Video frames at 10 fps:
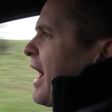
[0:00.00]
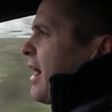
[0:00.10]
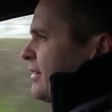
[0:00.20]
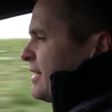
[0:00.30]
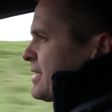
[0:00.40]

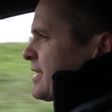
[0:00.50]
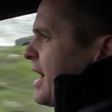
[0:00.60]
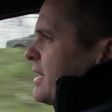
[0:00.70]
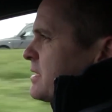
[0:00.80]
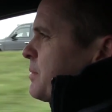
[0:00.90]
car in its
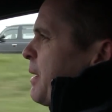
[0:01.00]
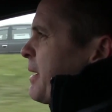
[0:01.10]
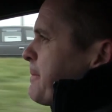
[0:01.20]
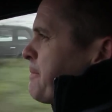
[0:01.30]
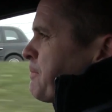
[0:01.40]
dust,
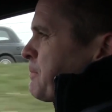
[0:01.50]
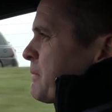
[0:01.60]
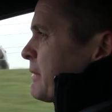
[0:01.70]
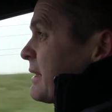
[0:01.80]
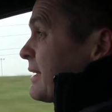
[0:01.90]
but
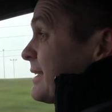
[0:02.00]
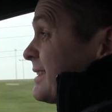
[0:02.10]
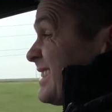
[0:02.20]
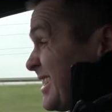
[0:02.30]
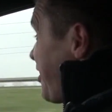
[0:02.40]

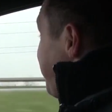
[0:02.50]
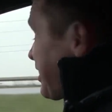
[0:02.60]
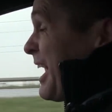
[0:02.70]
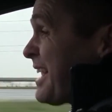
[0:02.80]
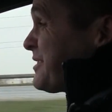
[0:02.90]
the
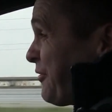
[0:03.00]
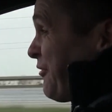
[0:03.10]
older car's